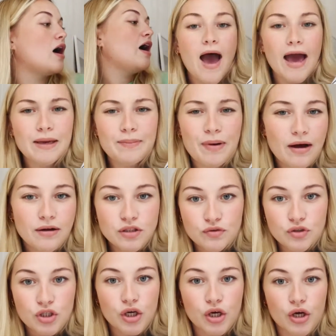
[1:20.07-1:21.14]
£8 for
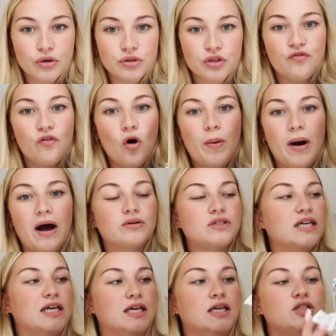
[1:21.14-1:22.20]
2, so £4
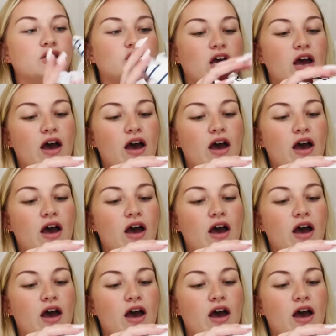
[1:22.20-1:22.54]
each.